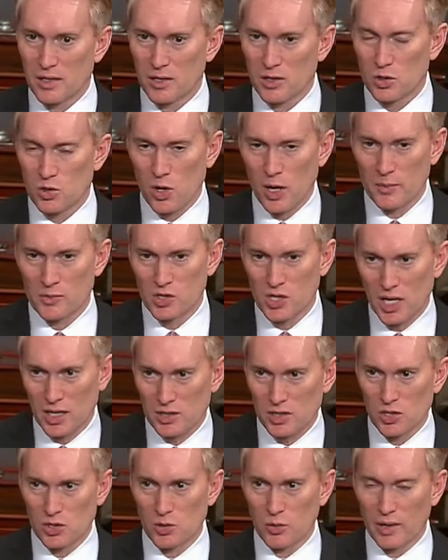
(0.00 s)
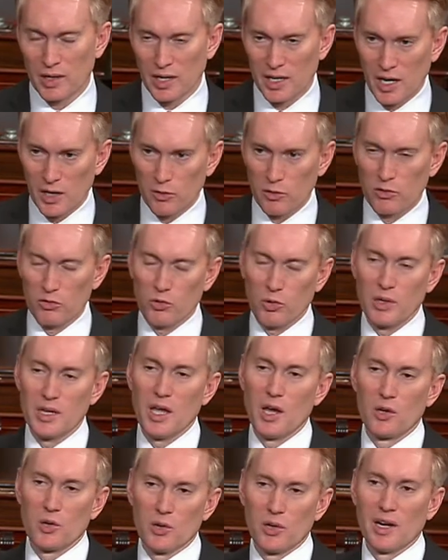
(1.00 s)
So I object to doing another
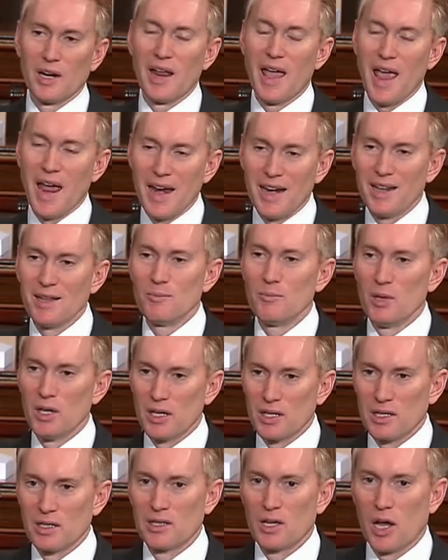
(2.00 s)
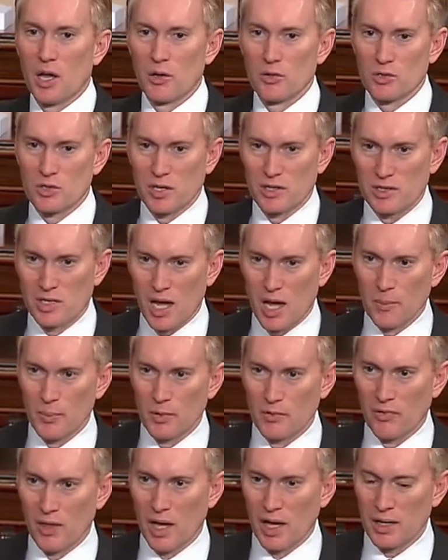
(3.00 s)
$380 million on top
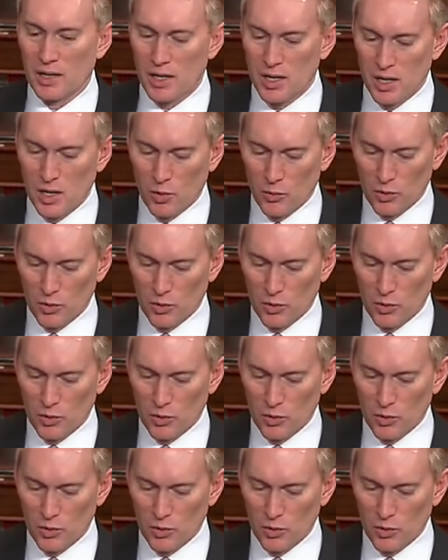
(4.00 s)
of that